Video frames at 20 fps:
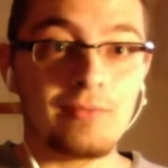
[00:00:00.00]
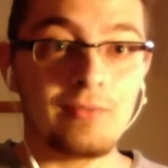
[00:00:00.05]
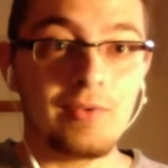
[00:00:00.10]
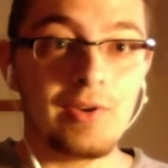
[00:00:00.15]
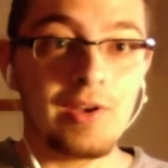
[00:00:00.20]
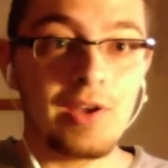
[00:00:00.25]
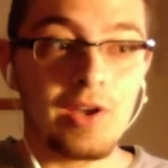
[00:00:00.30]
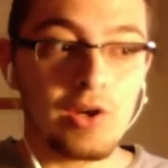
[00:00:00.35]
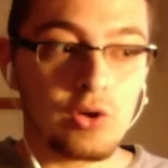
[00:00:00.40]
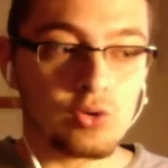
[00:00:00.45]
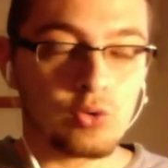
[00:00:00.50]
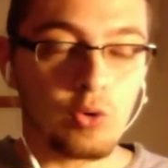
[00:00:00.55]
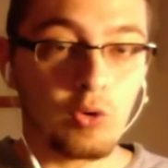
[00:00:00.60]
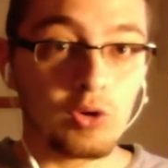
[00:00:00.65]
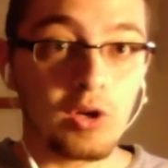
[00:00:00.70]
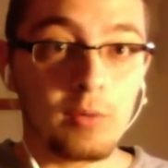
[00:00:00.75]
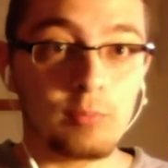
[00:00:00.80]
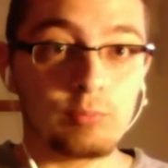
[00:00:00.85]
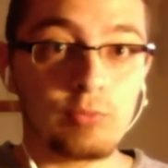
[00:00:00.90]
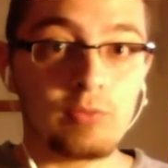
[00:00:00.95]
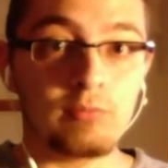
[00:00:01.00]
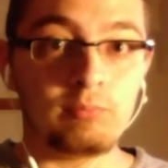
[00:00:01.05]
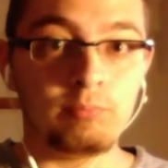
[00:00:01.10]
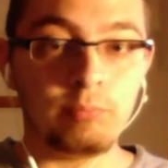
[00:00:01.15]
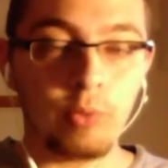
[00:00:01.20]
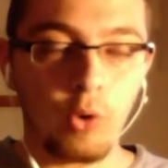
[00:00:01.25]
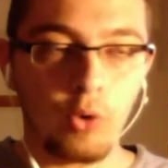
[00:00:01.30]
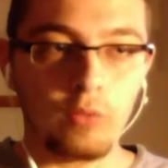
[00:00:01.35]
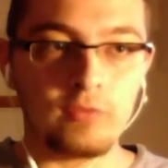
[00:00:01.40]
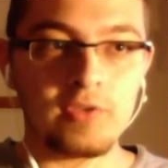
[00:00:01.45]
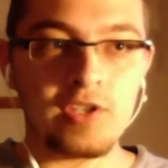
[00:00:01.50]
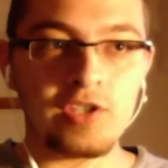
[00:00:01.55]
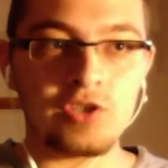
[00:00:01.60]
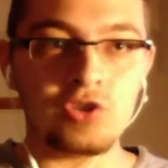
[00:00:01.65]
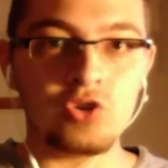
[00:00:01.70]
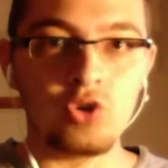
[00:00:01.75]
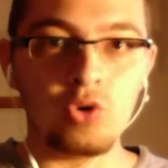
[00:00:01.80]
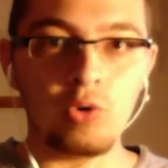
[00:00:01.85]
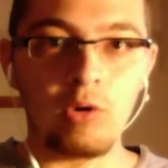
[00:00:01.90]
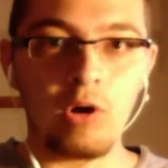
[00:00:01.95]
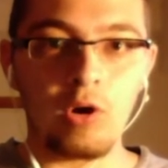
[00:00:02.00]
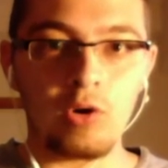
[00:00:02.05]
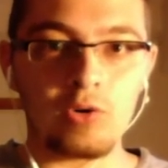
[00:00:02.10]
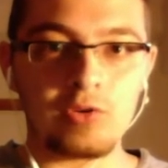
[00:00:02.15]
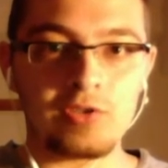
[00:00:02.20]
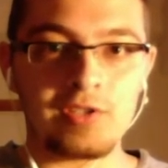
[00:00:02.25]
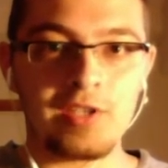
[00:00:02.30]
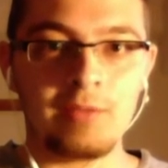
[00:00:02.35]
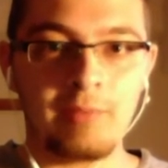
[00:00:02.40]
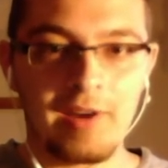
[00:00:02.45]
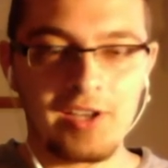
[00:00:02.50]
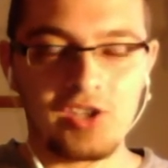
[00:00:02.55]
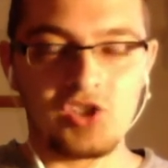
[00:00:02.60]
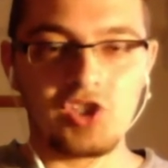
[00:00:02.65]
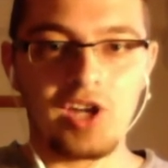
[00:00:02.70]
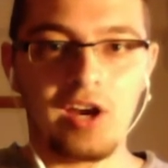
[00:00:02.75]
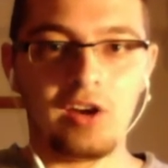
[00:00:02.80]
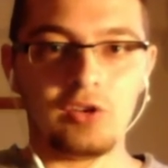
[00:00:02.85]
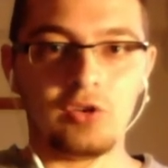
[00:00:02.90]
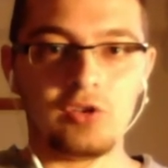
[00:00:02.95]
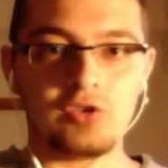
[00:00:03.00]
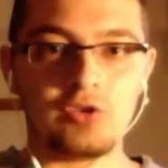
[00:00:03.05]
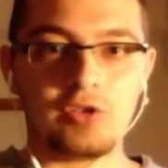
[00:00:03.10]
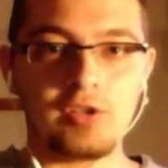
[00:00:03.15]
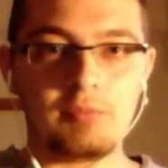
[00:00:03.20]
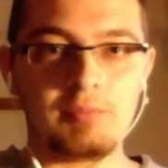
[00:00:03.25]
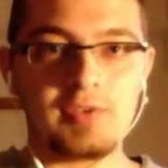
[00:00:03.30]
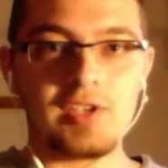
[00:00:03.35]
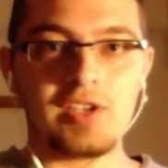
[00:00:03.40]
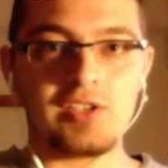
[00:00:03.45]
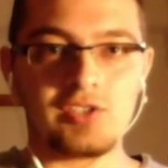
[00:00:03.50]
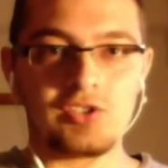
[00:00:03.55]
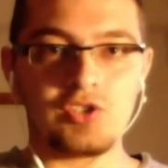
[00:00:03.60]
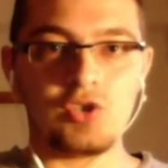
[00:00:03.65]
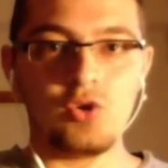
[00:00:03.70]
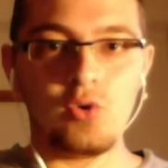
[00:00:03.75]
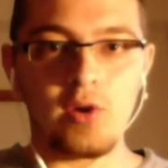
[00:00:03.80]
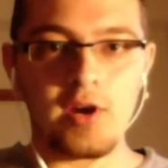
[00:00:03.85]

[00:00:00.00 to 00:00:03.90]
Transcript: grown up with both these duos in my childhood during the PS2 era,